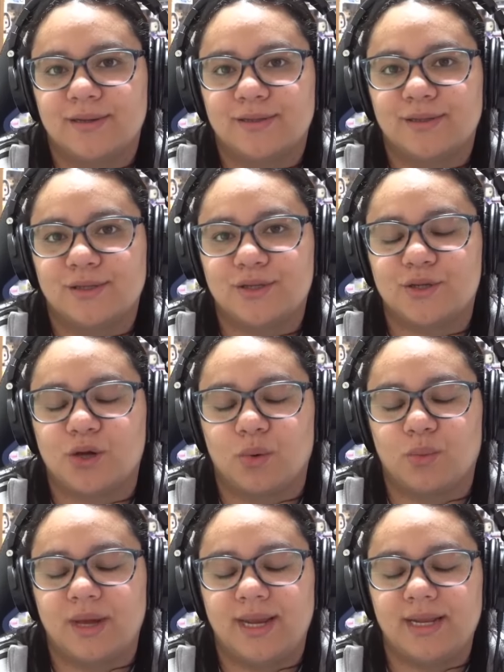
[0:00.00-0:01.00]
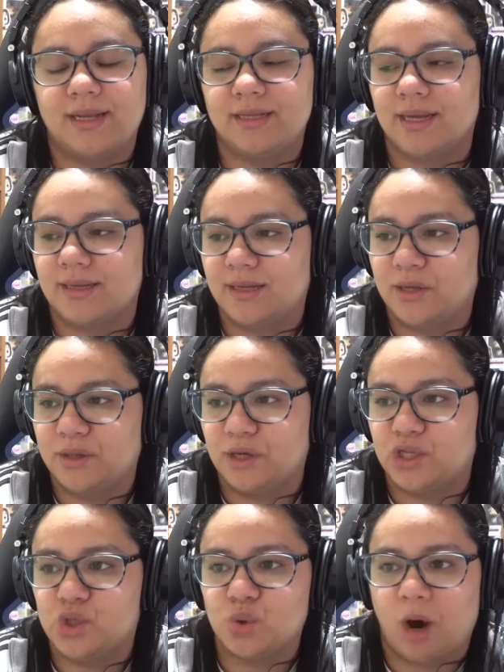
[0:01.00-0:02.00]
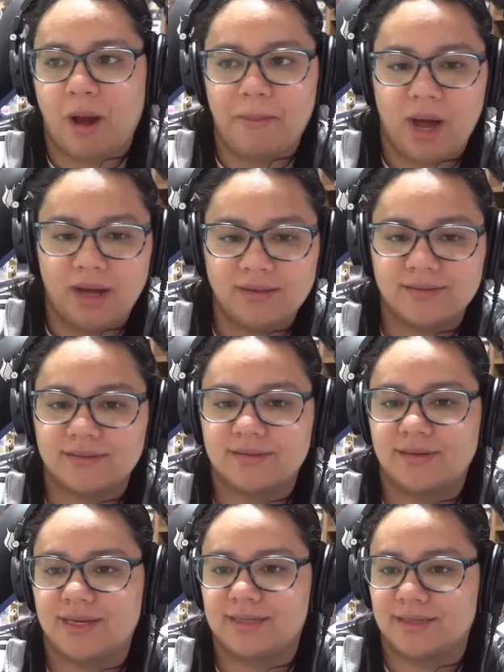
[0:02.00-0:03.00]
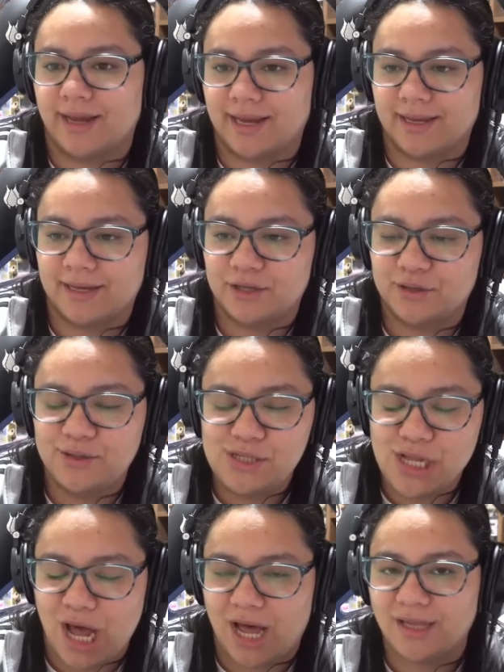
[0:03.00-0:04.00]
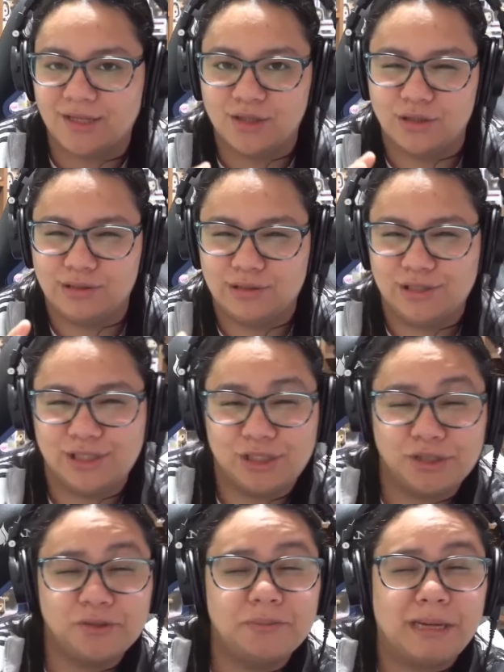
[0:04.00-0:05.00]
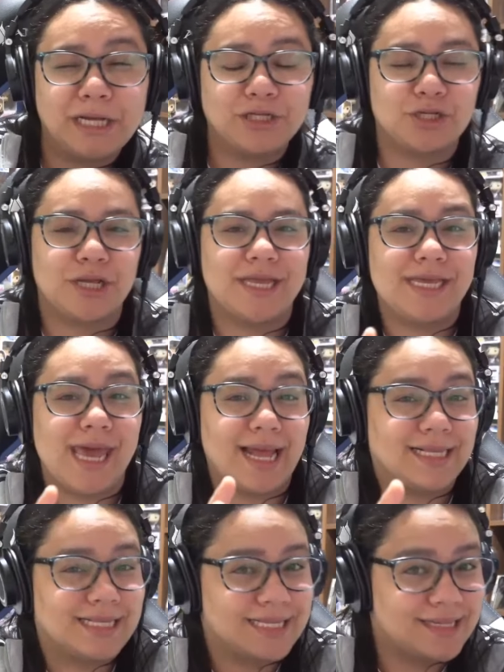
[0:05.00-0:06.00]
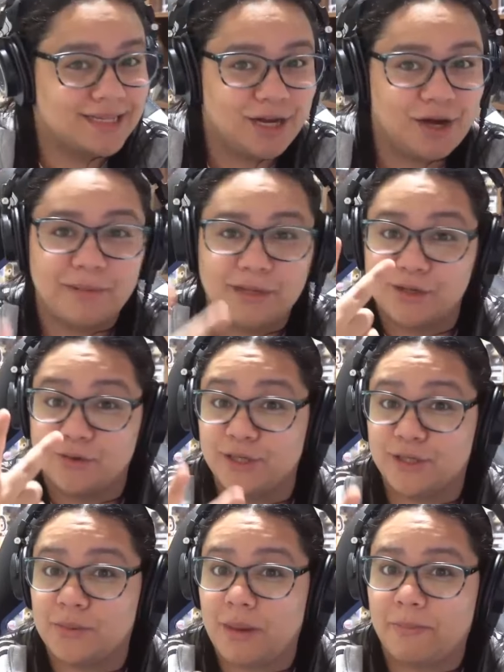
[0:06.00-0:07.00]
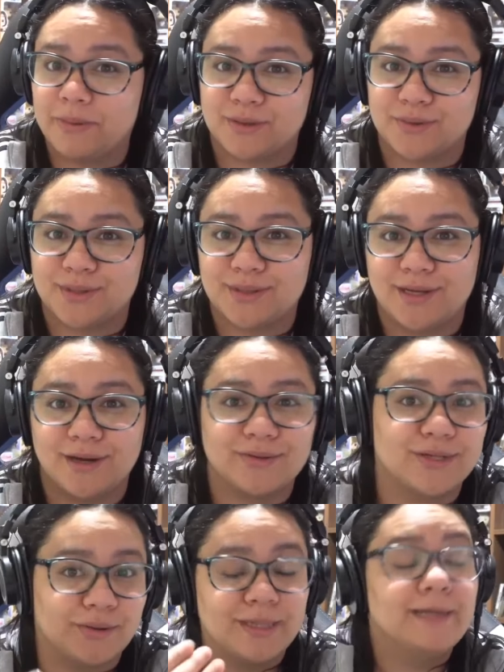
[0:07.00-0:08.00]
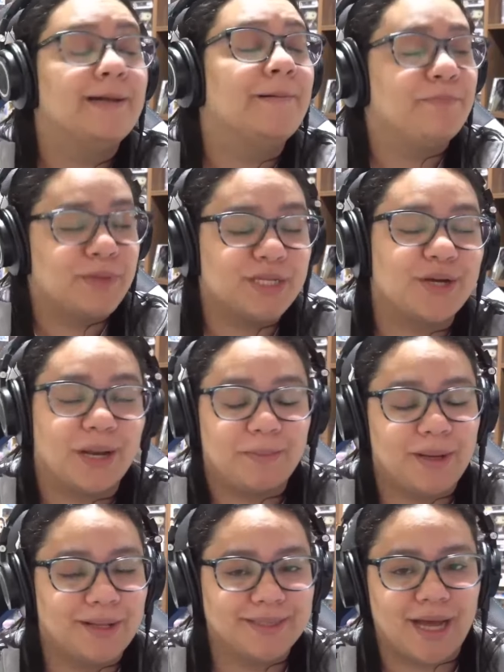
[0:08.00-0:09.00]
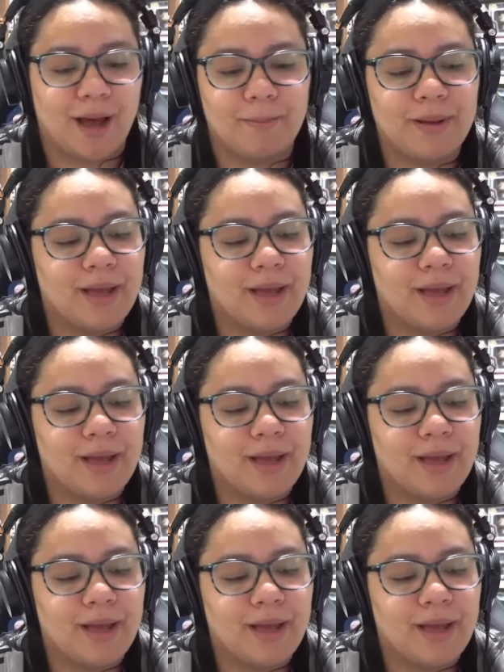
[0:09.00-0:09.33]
just go with it. The drama is, like, not too much yet, you know, but it's only two episodes, you know, so it's gonna build up.